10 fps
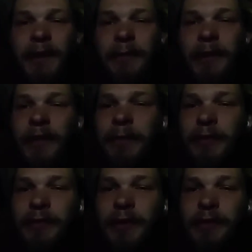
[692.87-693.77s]
Winnie the
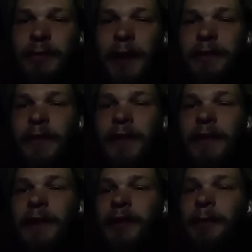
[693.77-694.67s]
Pooh looked around to see
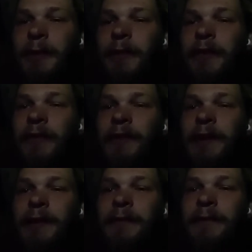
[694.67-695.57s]
that nobody was
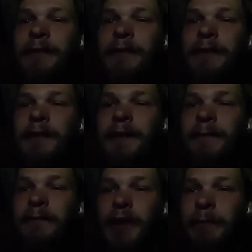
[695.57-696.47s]
listening,
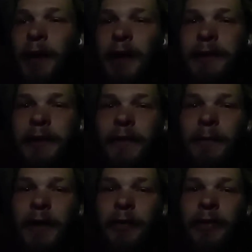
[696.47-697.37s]
put a paw to his
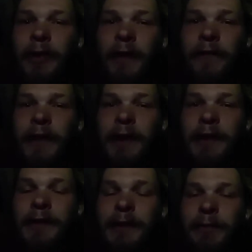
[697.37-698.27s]
mouth, and said
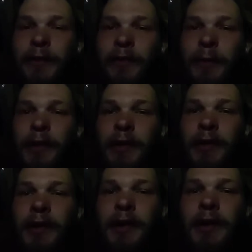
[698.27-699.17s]
in a deep whisper,
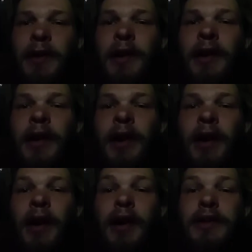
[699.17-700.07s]

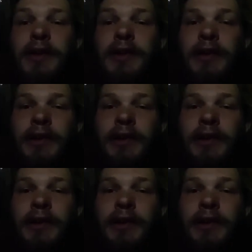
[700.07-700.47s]
"Honey."